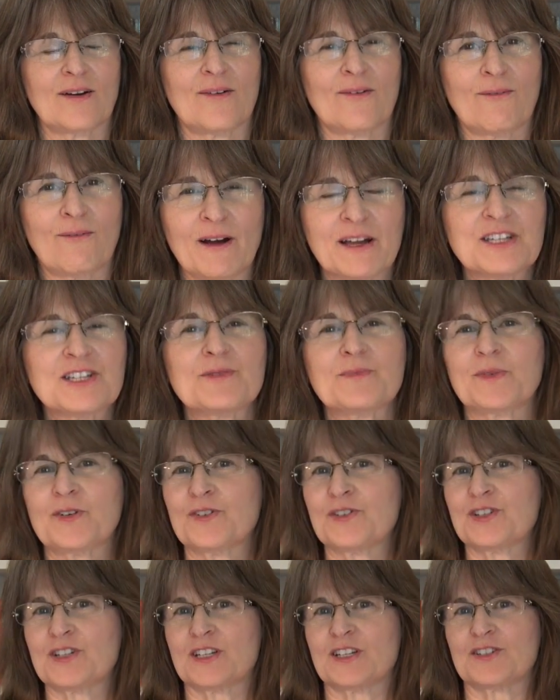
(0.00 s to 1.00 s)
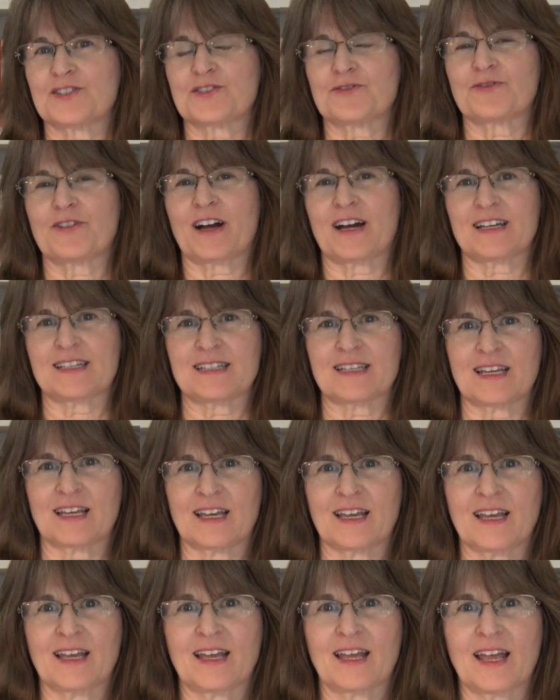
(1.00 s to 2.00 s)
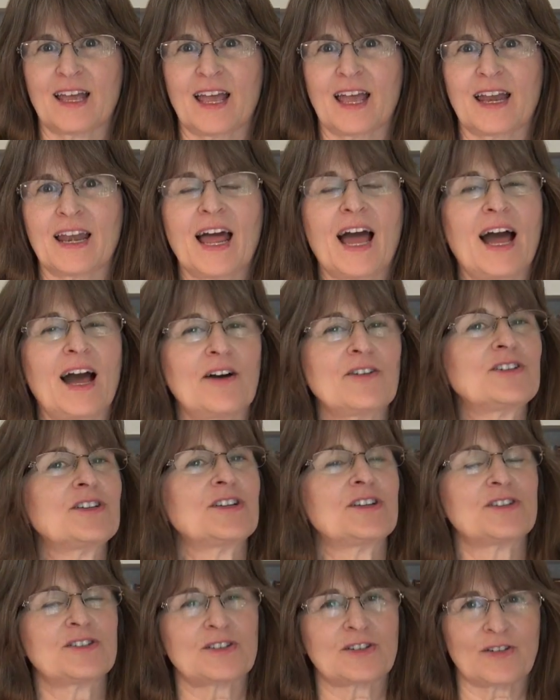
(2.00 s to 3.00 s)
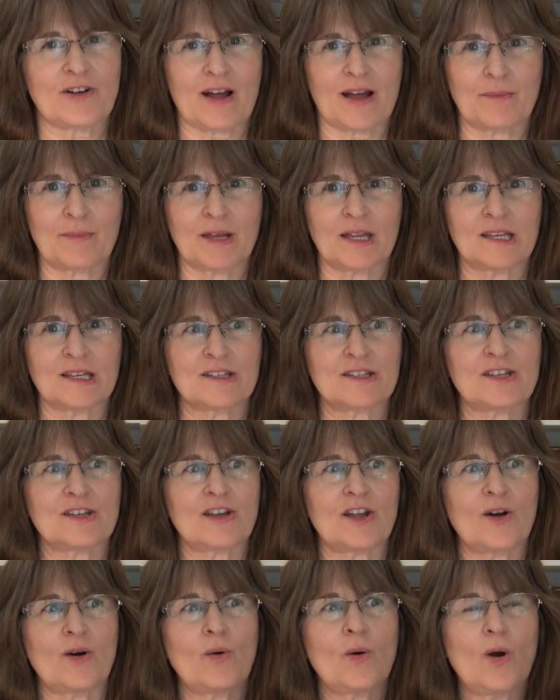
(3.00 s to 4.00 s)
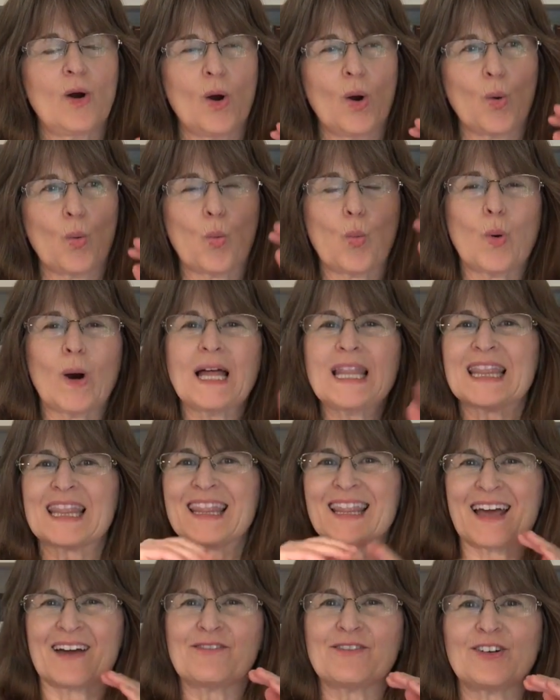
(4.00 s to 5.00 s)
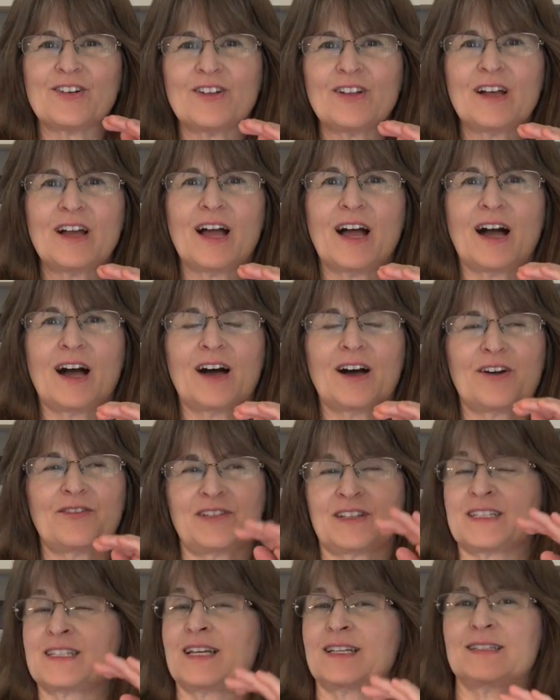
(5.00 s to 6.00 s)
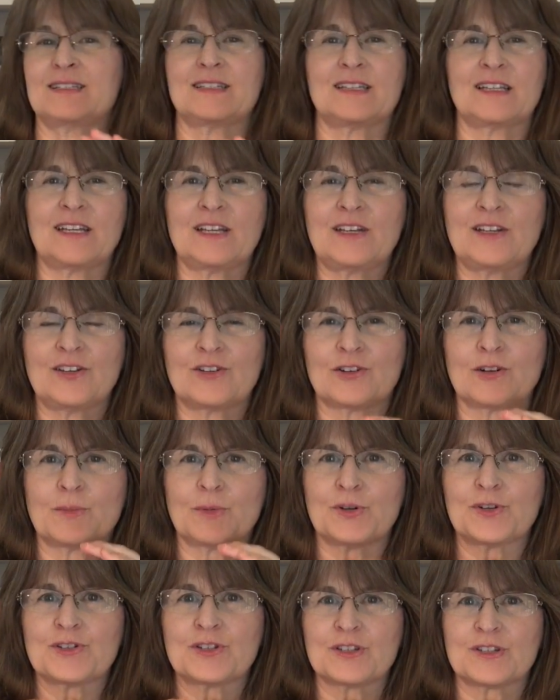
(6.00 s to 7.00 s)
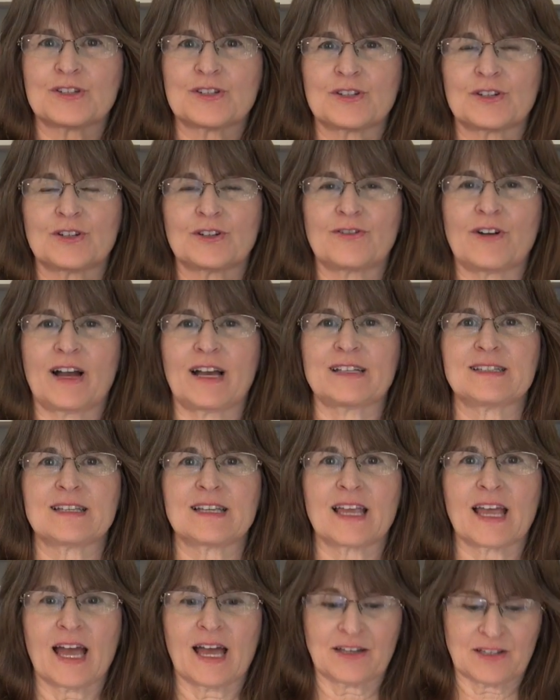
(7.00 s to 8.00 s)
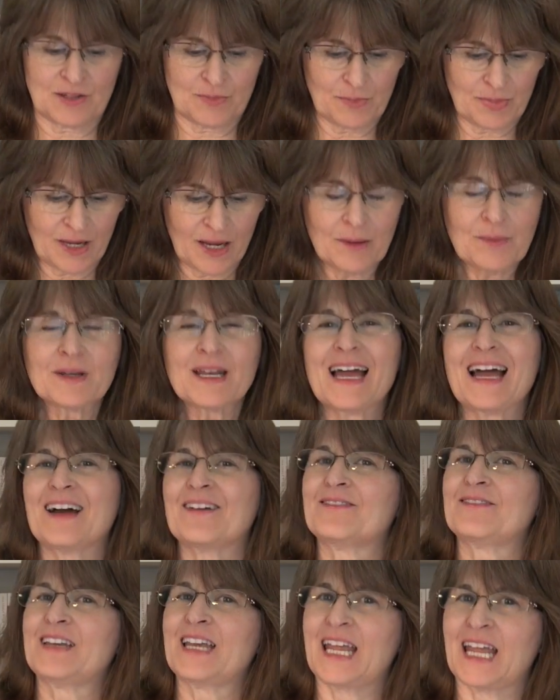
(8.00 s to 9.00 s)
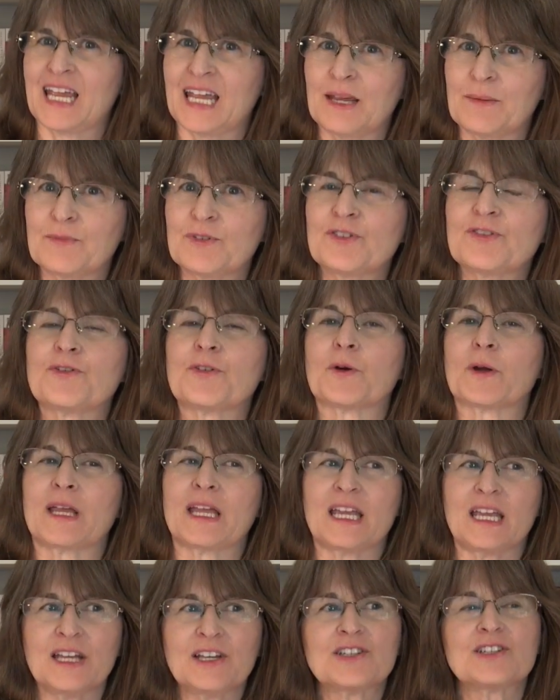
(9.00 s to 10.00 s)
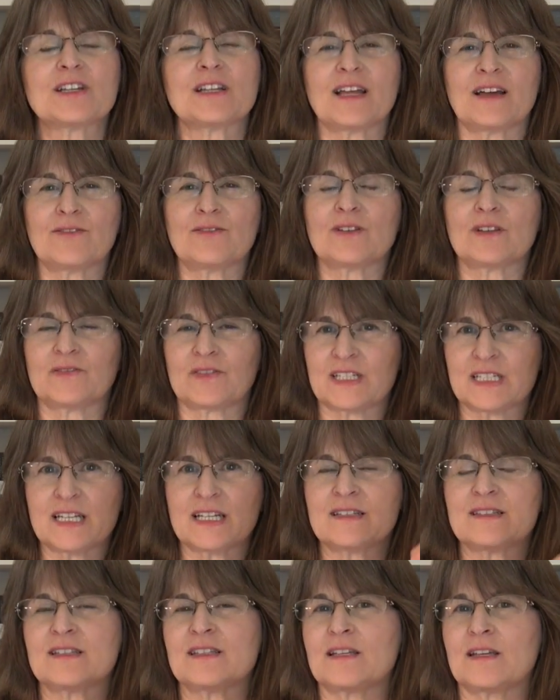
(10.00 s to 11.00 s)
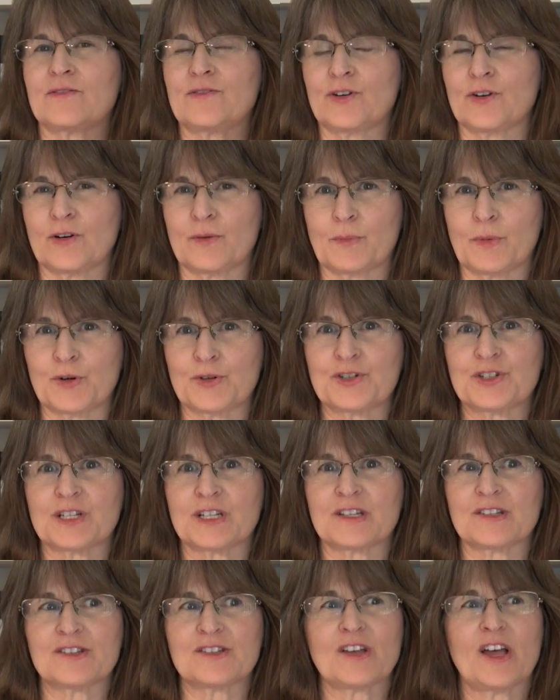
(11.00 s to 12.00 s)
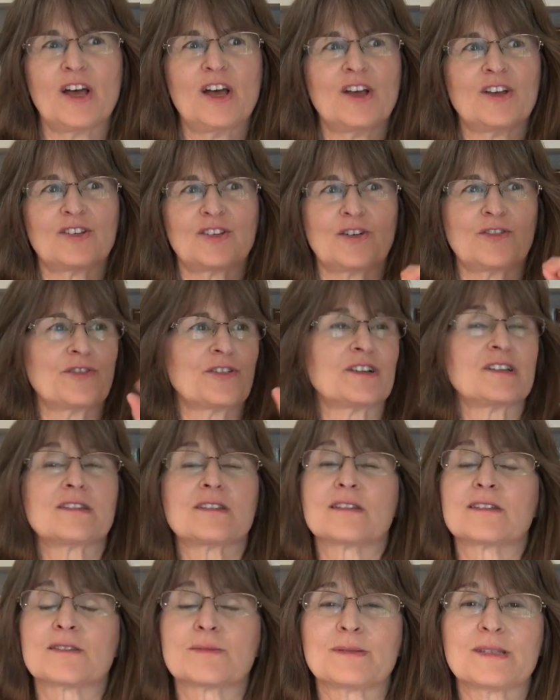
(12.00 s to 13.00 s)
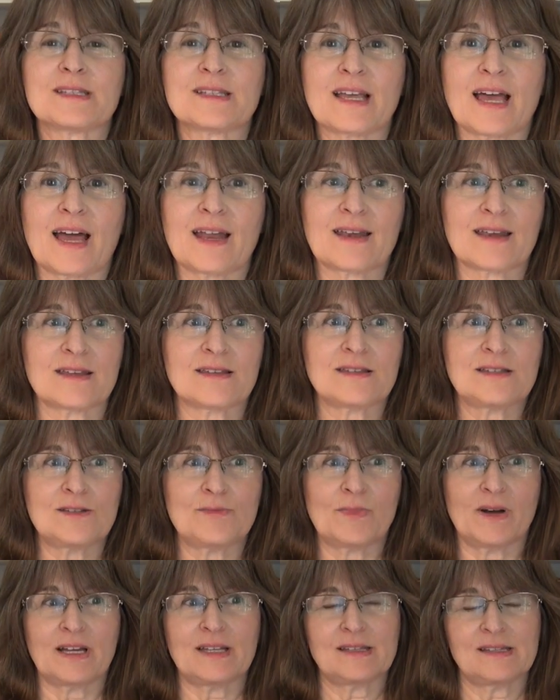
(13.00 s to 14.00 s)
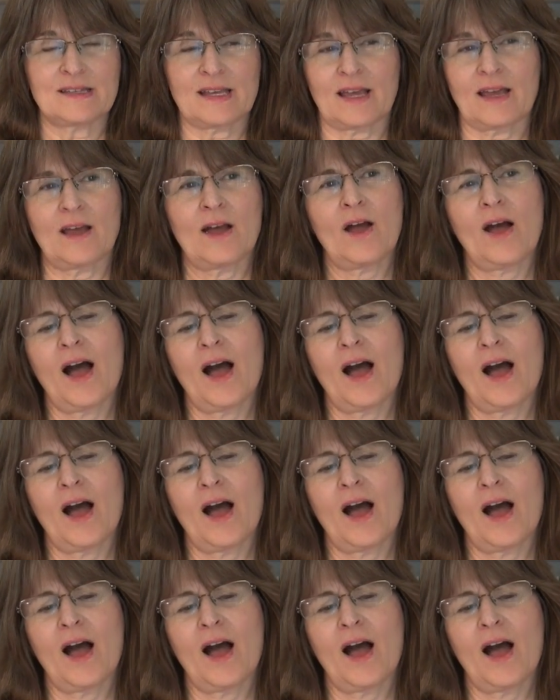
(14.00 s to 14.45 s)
which emotion is arising and how to describe it, to know what level of intensity your emotions are arising at, to be able to have names for each level of intensity of your emotions. So for instance, with sadness, you might say,